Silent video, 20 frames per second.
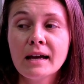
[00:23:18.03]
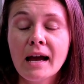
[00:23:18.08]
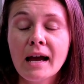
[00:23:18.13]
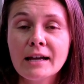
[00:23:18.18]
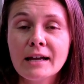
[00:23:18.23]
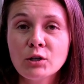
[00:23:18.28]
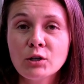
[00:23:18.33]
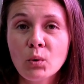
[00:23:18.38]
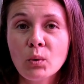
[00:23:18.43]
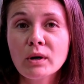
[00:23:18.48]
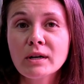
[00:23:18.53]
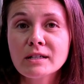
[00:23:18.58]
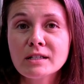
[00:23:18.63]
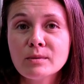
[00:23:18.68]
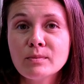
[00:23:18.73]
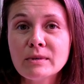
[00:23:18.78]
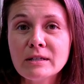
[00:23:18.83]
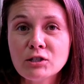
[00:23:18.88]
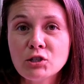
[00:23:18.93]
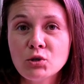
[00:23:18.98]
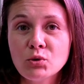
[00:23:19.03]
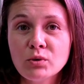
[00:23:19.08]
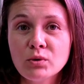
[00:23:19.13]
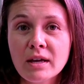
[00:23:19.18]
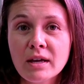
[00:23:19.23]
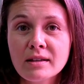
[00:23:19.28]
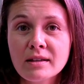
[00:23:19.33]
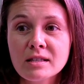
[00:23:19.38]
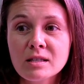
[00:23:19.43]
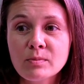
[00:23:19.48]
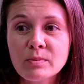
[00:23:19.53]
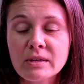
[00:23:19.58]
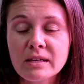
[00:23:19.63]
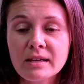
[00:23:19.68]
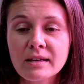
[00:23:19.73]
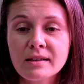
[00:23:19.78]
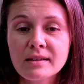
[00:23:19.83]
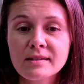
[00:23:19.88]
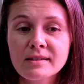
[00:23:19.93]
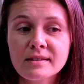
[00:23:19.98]
I don't want it to be too dense,
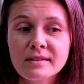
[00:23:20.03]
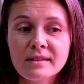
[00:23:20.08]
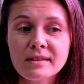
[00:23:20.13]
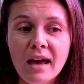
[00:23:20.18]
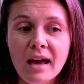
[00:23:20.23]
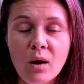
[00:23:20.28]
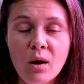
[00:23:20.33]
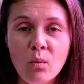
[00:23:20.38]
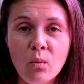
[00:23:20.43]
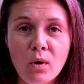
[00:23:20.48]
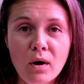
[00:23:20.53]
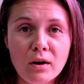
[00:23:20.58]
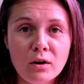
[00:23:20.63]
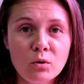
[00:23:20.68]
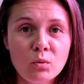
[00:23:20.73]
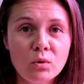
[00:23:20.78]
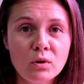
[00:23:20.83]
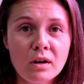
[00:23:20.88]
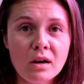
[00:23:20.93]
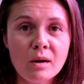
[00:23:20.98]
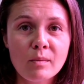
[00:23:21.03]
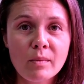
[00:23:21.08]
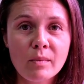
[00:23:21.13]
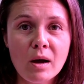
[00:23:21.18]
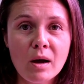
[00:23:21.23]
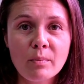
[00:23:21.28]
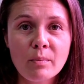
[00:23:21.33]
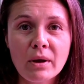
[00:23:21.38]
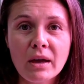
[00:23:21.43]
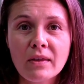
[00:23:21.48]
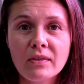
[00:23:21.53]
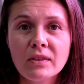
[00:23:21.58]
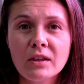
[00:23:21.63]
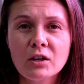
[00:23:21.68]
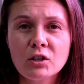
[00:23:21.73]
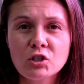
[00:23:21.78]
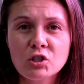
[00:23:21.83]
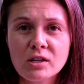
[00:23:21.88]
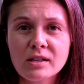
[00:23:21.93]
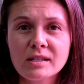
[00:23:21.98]
because that water will come up and
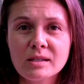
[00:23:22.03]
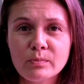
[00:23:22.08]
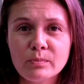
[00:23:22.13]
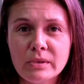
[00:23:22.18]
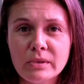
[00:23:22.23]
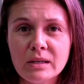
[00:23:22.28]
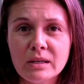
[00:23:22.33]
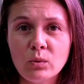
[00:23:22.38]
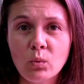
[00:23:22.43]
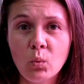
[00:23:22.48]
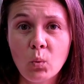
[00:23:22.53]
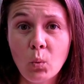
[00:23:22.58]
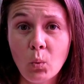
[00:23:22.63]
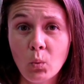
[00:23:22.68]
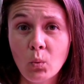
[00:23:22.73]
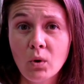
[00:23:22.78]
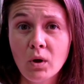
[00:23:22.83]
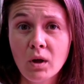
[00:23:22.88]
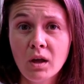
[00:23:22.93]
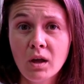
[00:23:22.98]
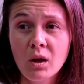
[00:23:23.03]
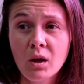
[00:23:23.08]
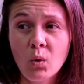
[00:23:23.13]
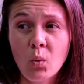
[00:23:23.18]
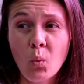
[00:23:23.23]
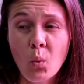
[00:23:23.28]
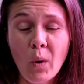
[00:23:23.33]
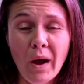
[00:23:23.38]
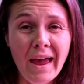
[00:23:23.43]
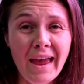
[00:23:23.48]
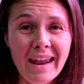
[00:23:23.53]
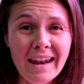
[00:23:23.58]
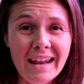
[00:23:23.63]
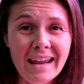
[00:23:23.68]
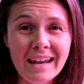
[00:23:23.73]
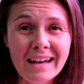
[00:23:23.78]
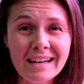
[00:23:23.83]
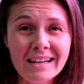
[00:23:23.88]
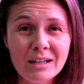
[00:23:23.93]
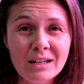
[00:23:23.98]
they'll just be wet
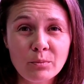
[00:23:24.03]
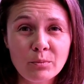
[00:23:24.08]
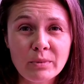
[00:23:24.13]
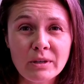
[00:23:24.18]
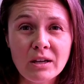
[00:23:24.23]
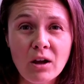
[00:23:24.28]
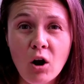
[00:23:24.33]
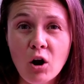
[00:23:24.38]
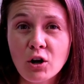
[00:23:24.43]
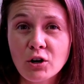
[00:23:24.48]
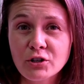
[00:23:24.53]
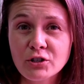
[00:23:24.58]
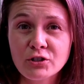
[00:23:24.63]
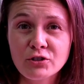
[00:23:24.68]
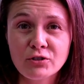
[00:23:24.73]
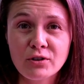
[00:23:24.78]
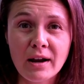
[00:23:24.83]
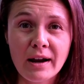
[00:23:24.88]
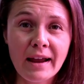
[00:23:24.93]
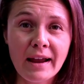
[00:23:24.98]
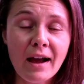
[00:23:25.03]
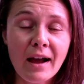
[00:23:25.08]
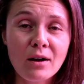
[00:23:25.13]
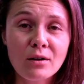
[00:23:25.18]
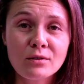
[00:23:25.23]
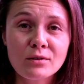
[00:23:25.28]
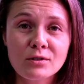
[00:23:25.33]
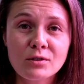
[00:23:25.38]
and it'll be hard to dry out.